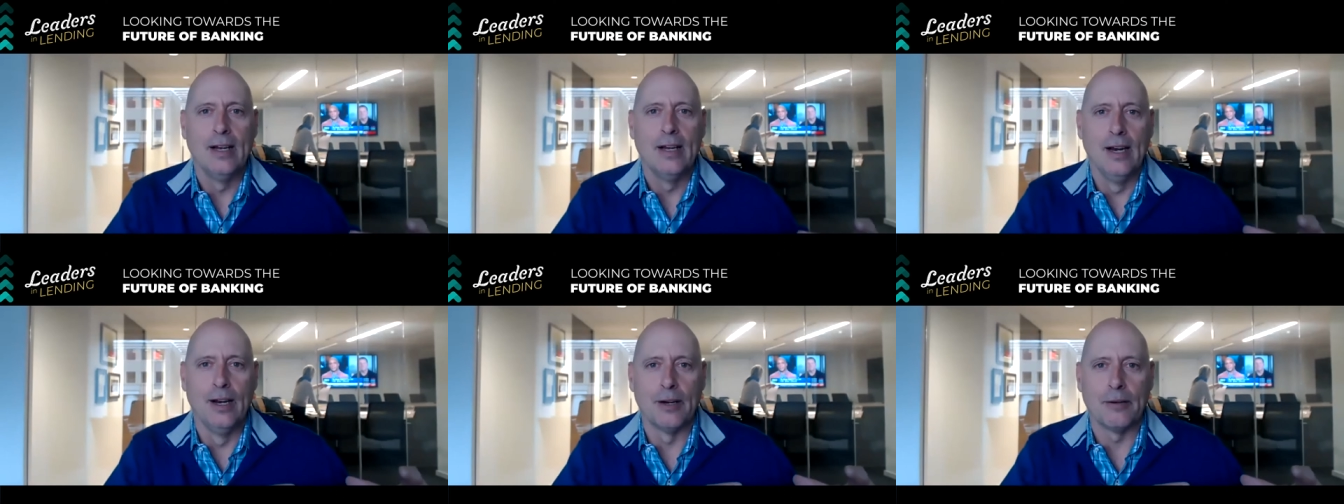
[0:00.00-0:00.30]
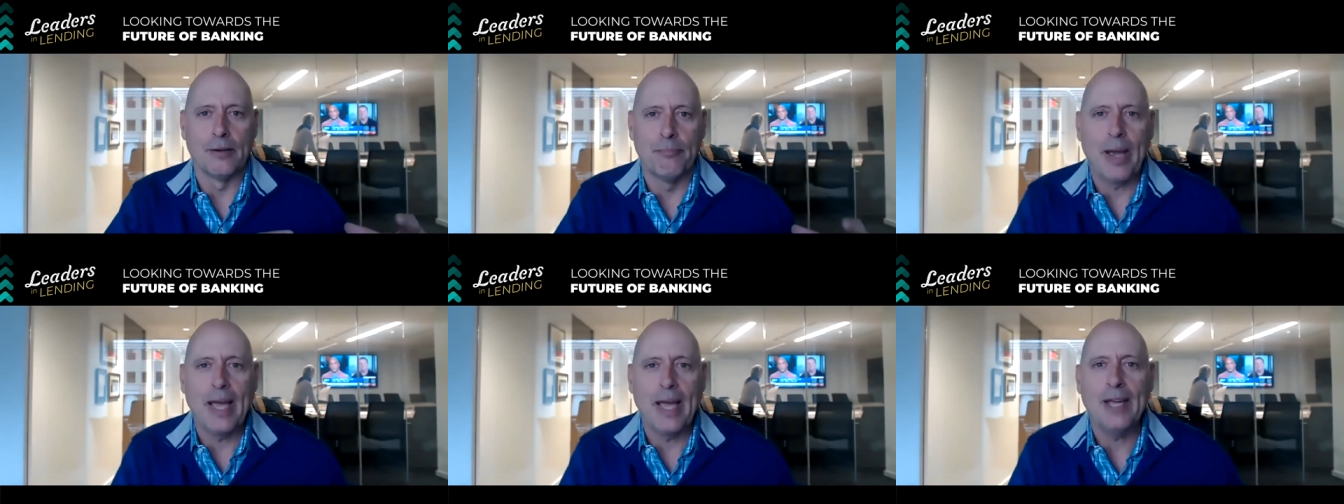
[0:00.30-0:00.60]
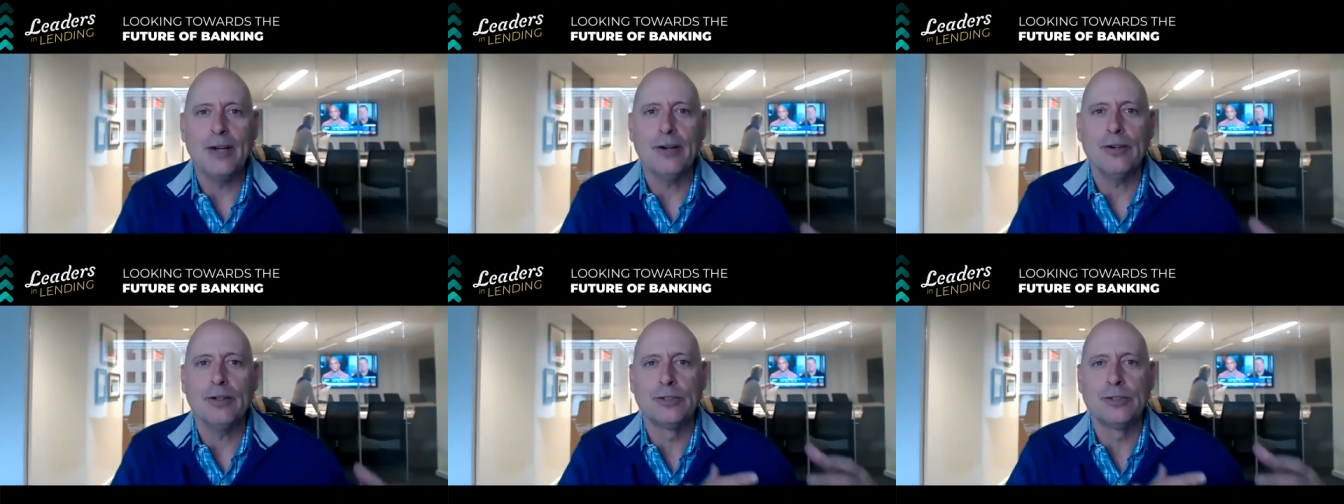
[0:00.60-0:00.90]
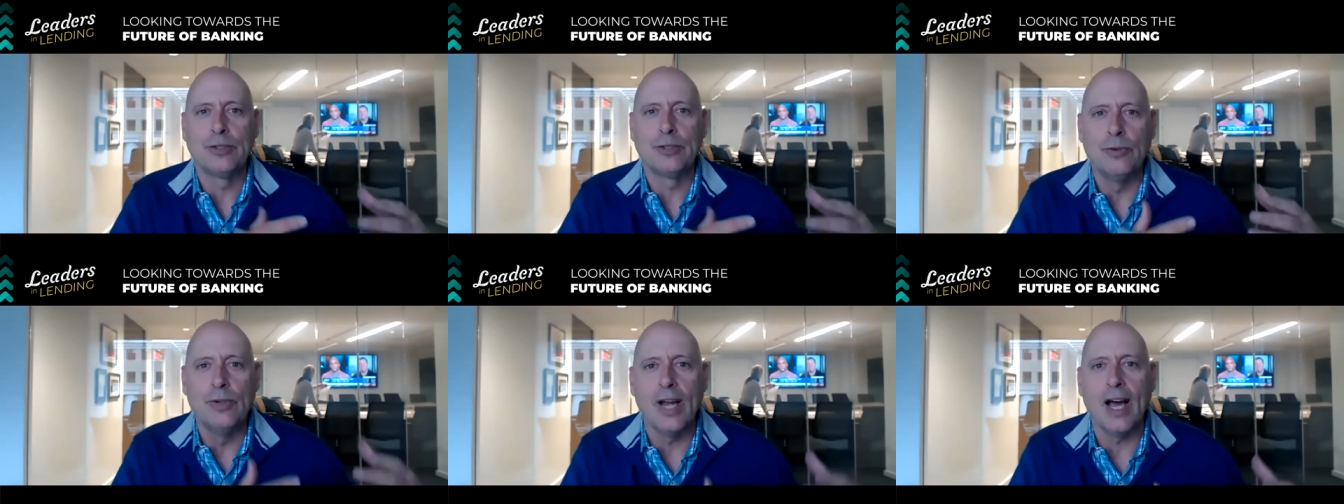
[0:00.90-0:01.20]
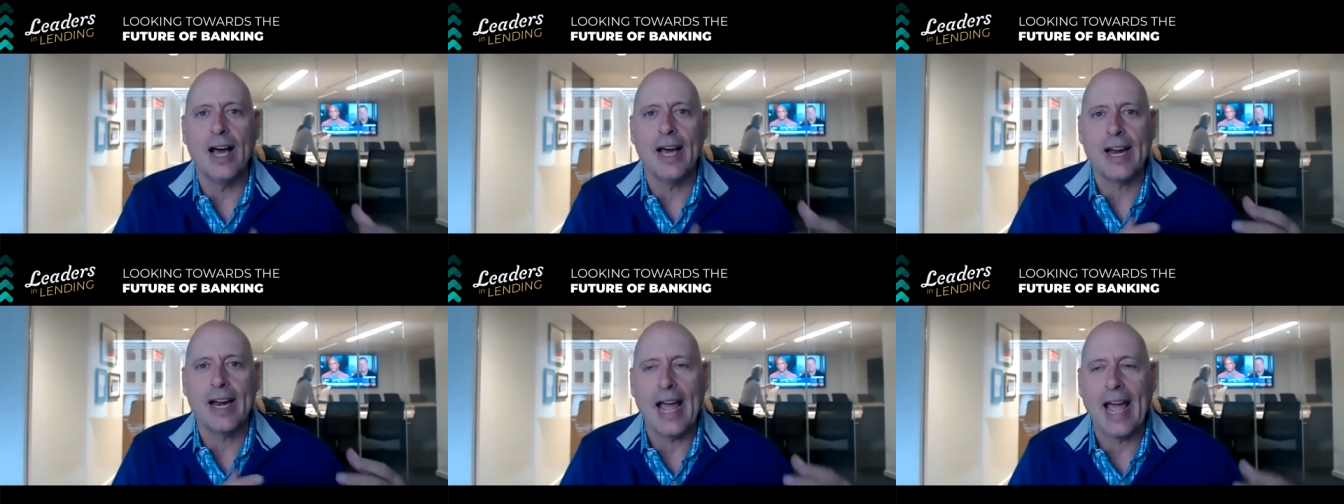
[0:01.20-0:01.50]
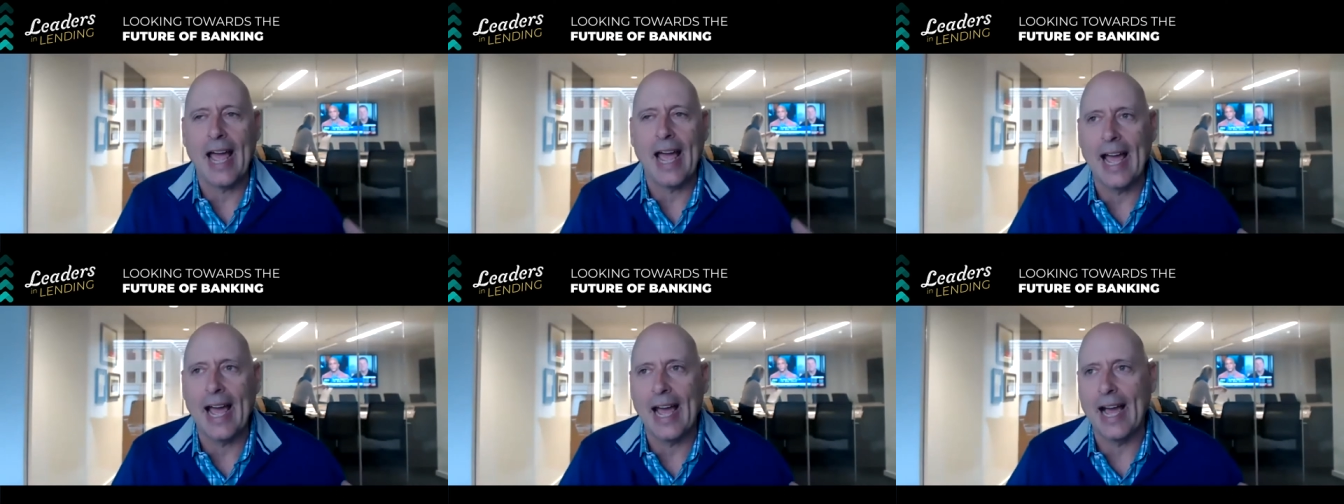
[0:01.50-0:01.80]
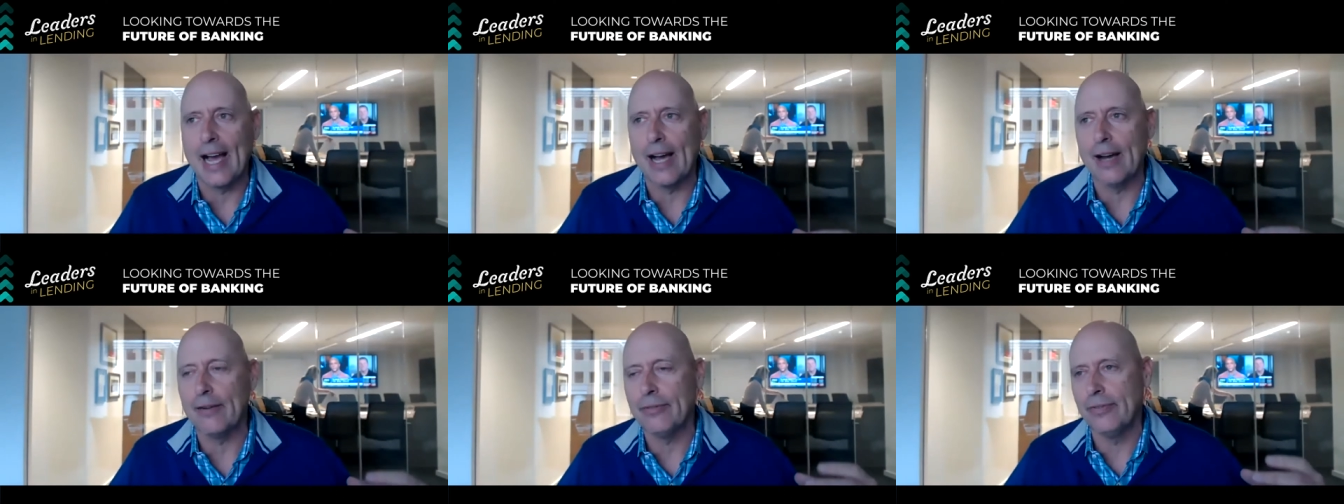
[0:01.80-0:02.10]
Look, bankers do not
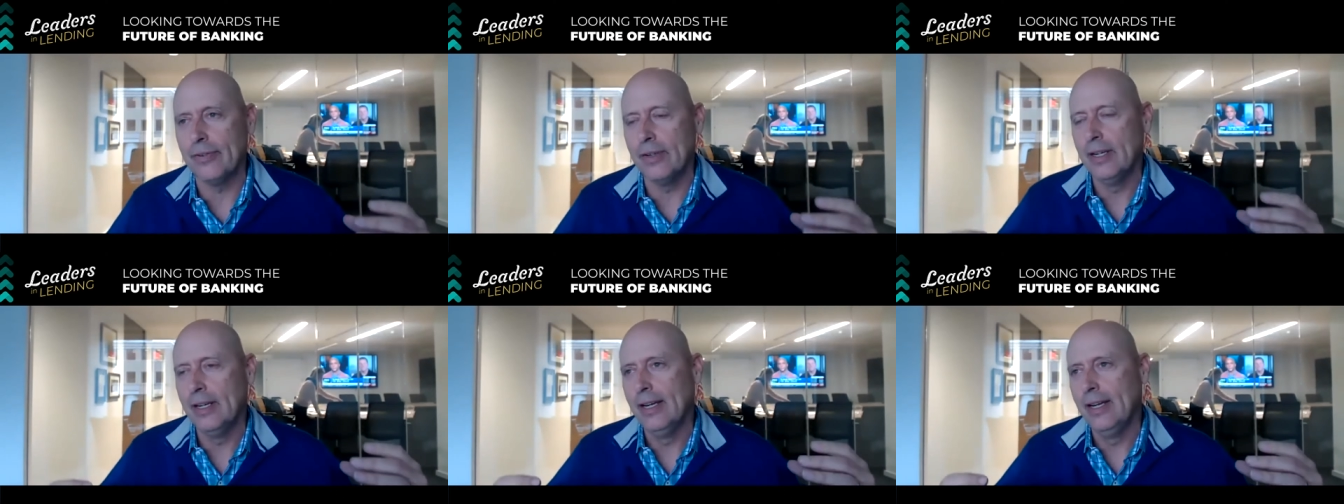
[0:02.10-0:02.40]
have